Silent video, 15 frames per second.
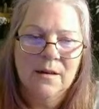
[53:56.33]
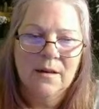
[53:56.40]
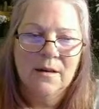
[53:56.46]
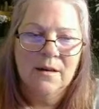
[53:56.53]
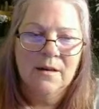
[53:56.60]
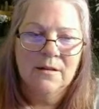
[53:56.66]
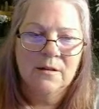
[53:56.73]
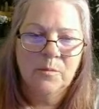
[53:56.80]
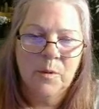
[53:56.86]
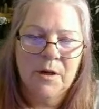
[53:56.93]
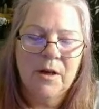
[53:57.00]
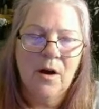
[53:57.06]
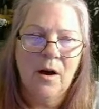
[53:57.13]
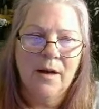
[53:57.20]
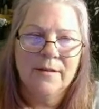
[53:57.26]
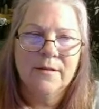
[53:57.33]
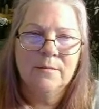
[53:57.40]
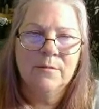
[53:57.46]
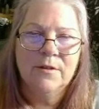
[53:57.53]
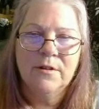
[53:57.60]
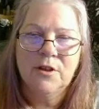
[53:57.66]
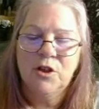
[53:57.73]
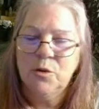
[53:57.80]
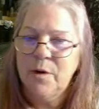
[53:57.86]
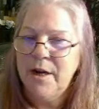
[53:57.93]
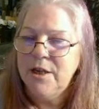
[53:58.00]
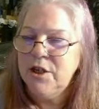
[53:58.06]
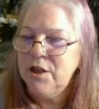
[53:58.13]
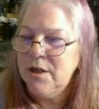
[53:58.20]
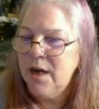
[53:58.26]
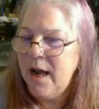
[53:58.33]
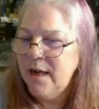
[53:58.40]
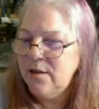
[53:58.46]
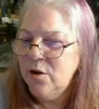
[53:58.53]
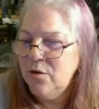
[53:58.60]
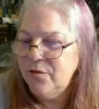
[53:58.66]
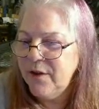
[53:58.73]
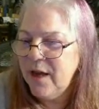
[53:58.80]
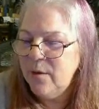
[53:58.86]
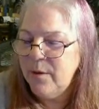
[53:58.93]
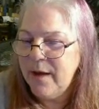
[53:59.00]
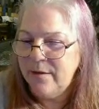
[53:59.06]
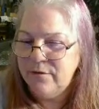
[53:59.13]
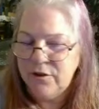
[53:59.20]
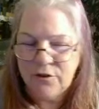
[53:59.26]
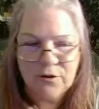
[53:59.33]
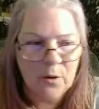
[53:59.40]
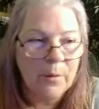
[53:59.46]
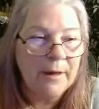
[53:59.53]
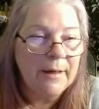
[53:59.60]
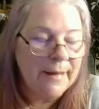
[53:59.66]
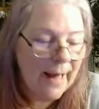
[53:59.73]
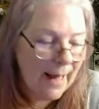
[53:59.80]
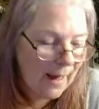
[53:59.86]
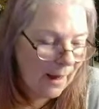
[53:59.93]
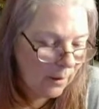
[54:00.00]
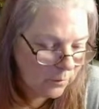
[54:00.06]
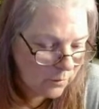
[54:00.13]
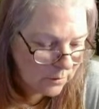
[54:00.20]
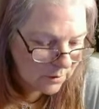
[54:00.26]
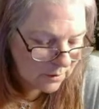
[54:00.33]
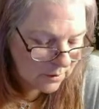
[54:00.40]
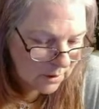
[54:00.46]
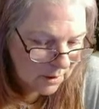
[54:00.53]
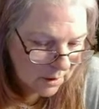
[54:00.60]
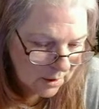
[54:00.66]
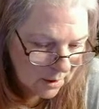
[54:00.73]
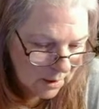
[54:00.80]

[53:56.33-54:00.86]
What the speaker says: So it's a pretty awesome situation. Hey,